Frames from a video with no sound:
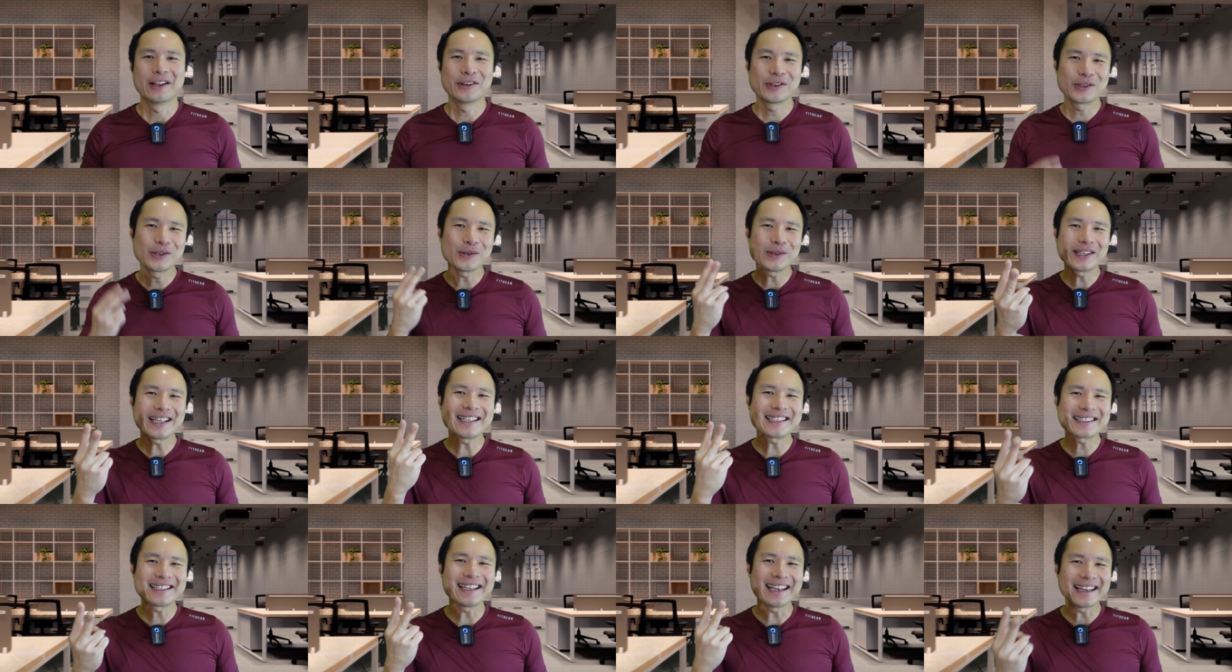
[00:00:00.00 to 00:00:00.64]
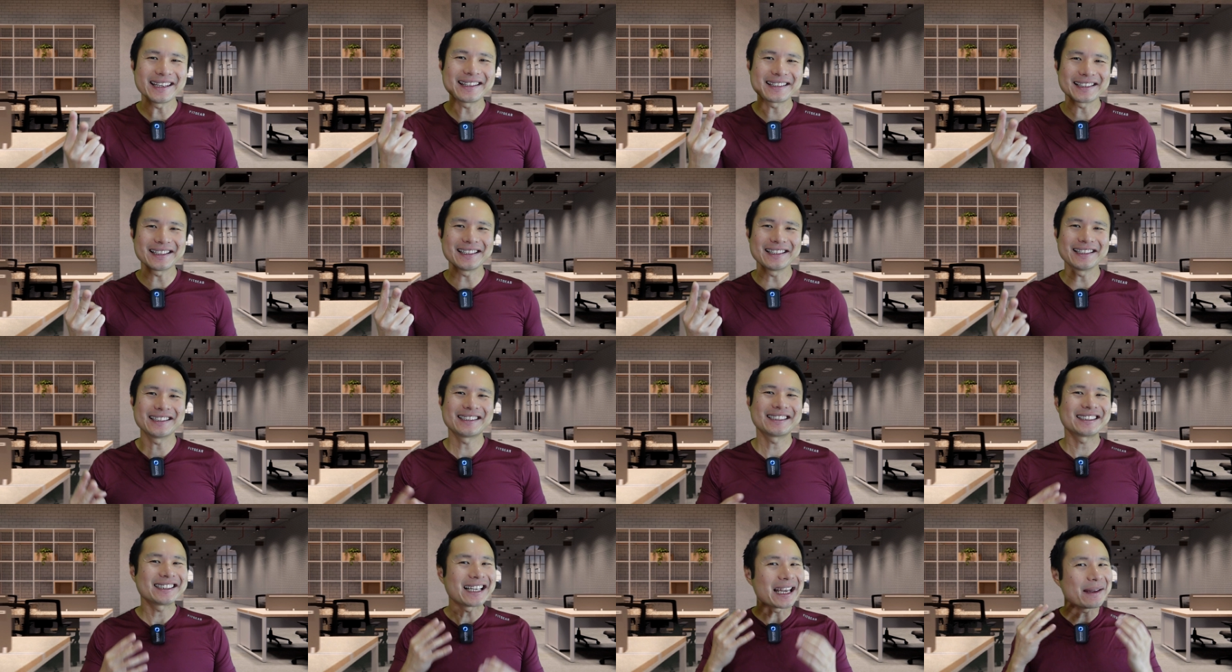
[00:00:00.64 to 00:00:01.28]
2 days later,
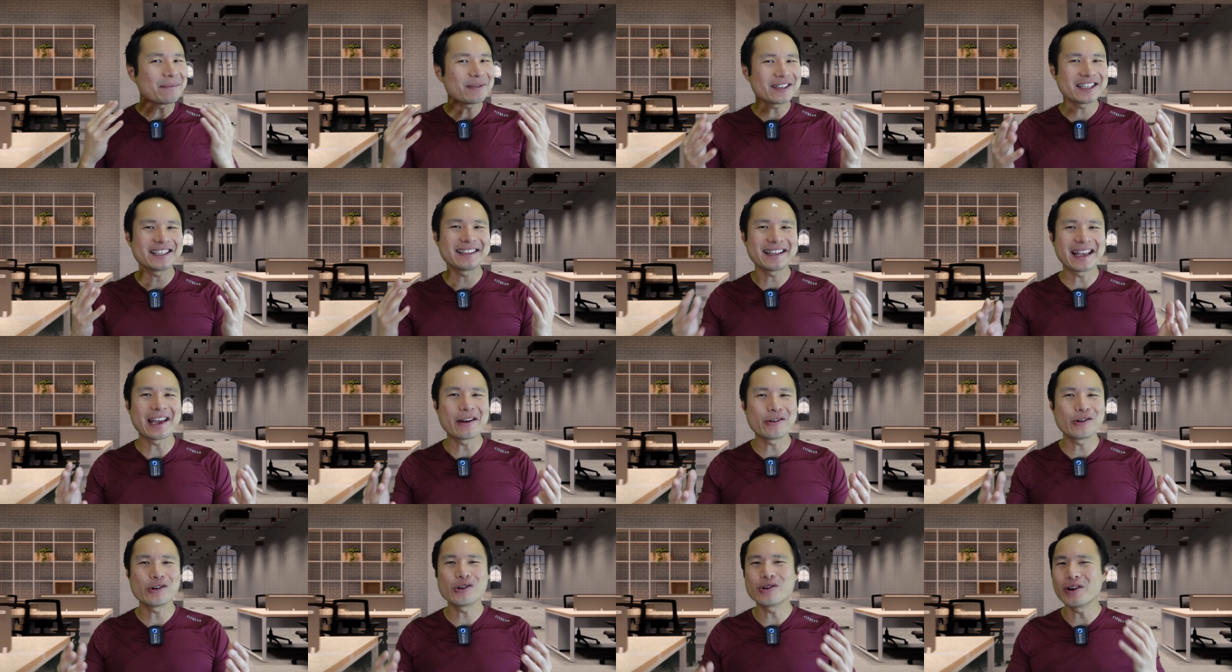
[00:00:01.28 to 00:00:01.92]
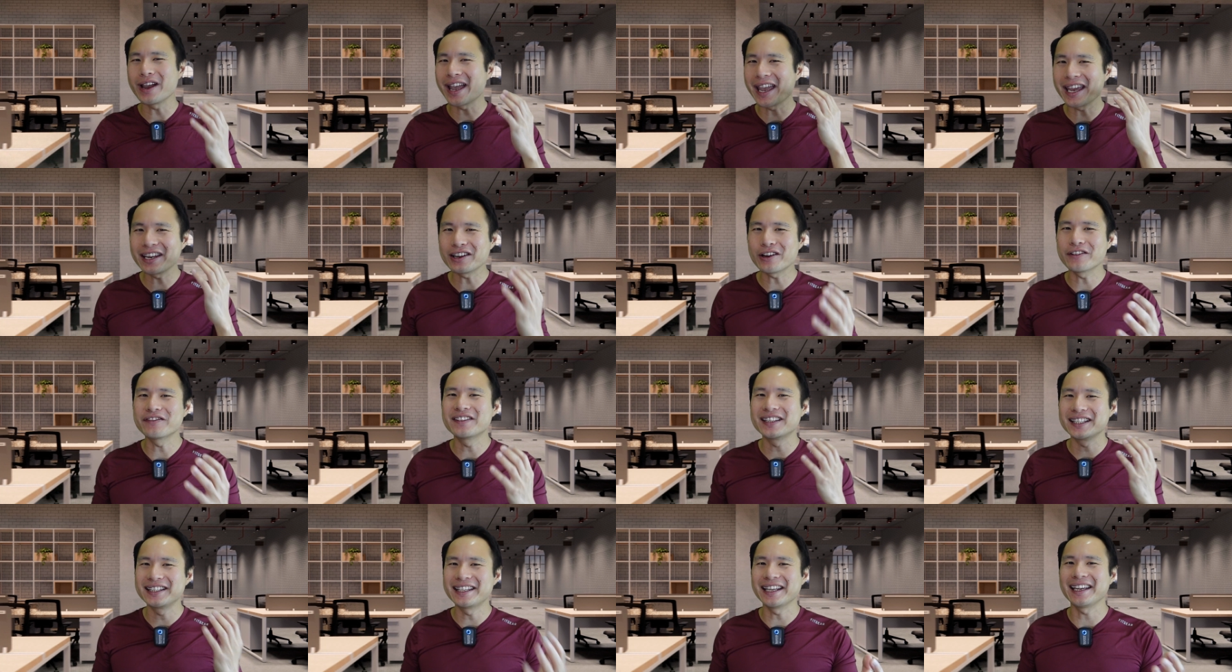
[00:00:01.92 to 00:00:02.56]
same scenario, end
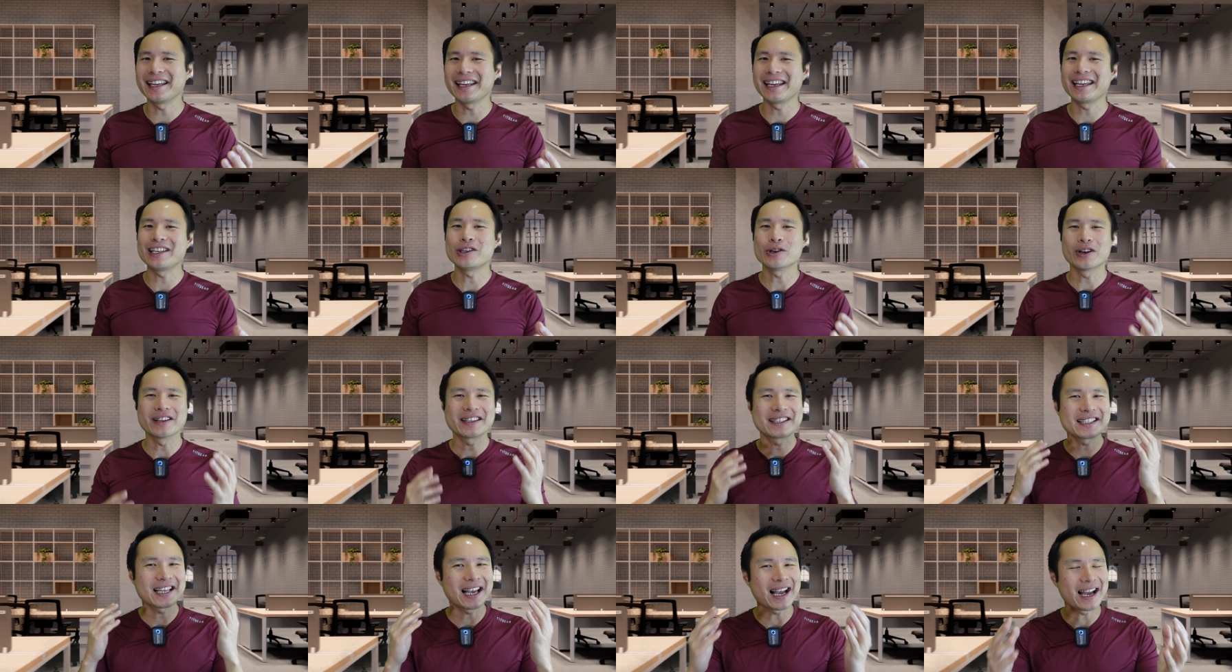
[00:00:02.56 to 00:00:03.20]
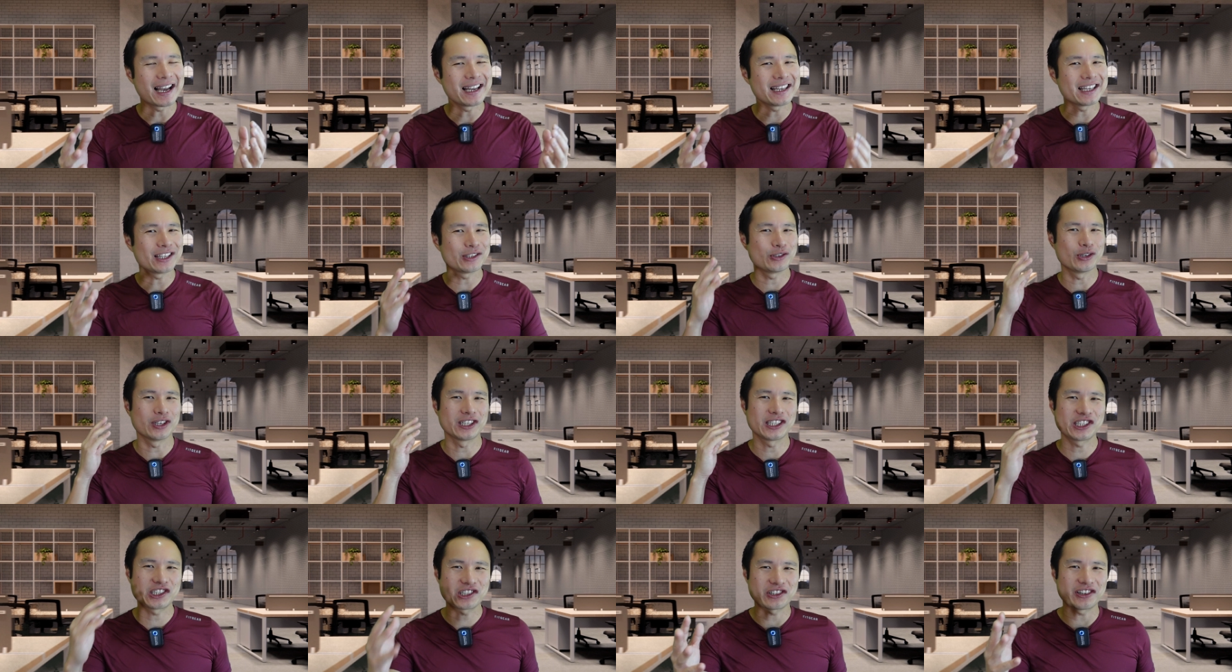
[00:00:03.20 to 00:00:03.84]
of the day, you're tired,
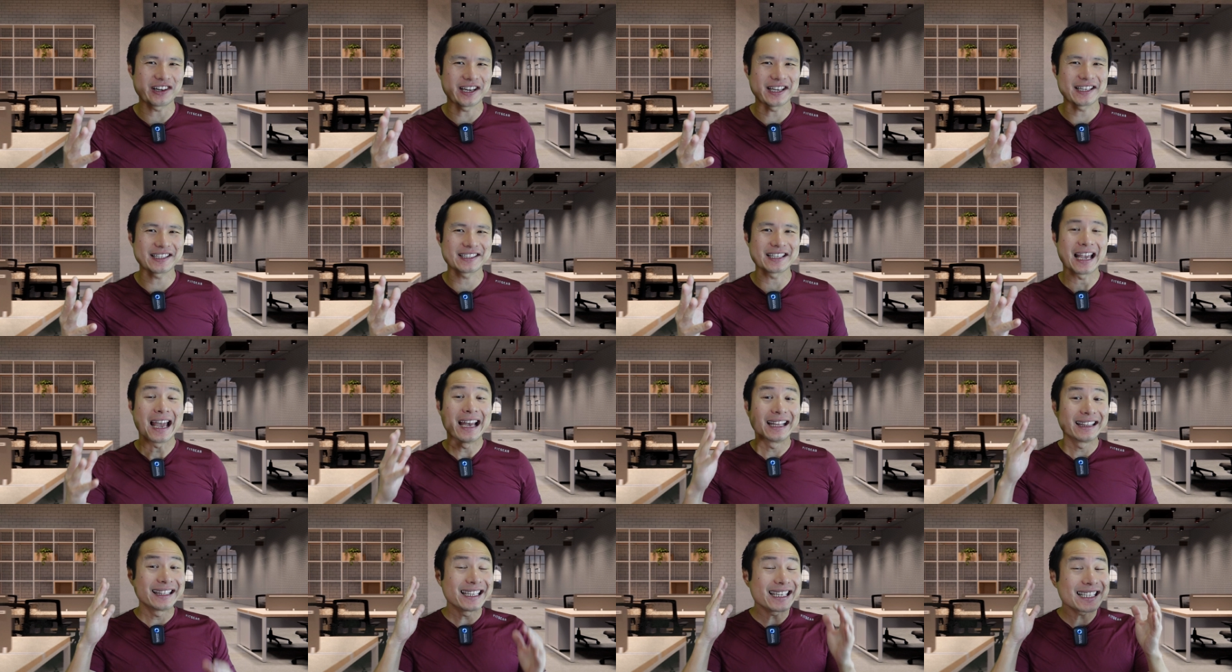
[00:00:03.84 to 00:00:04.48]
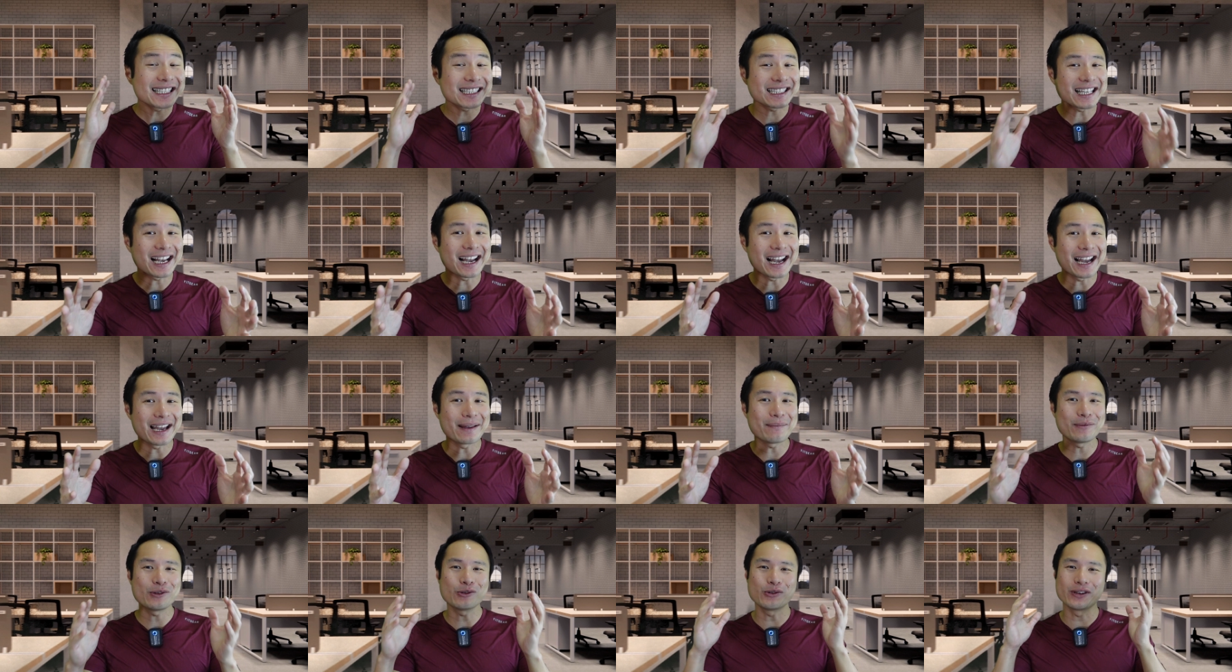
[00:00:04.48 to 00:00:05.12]
you're stressed. This
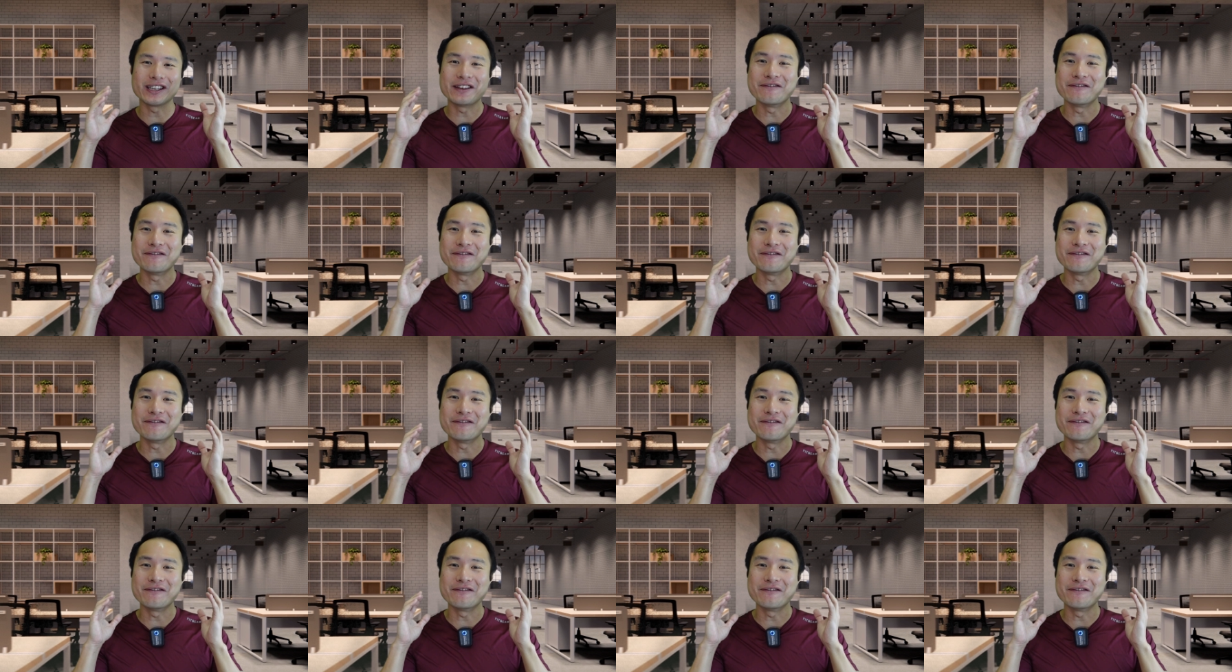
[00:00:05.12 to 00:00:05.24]
time, you